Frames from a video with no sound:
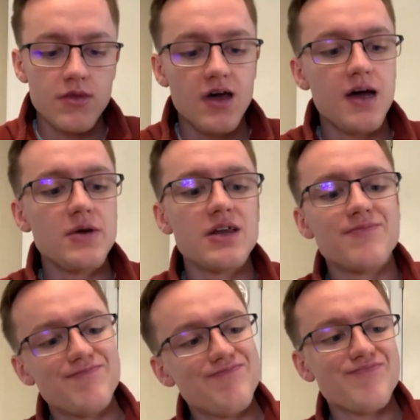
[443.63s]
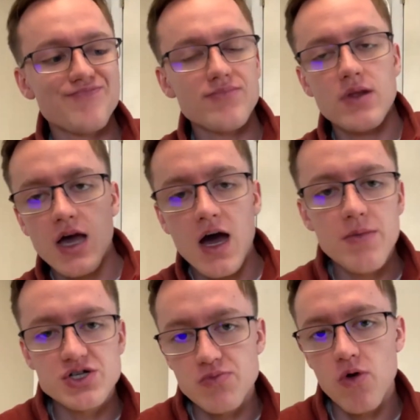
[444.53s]
I mean, how
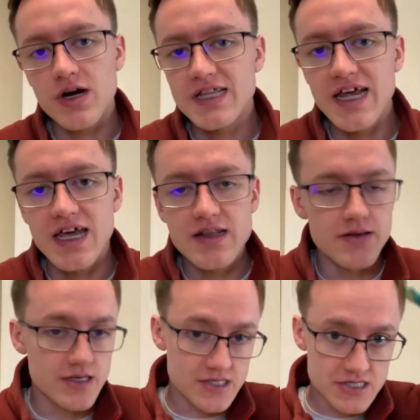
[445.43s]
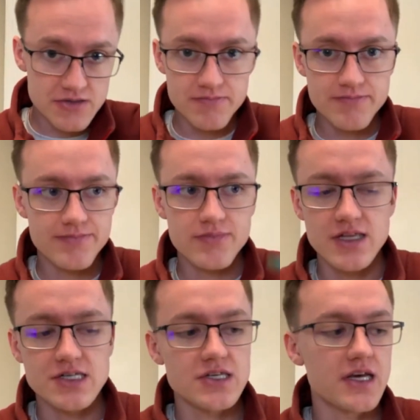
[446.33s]
much more could they get this
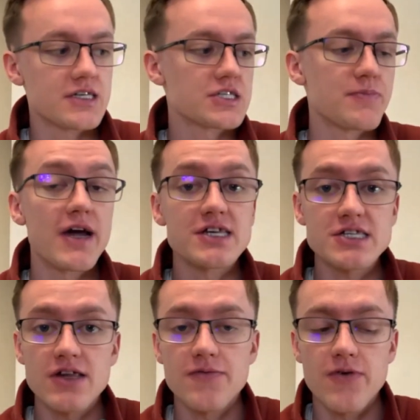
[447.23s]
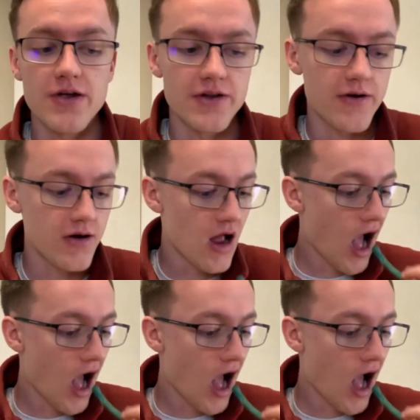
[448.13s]
like spice stuff on there?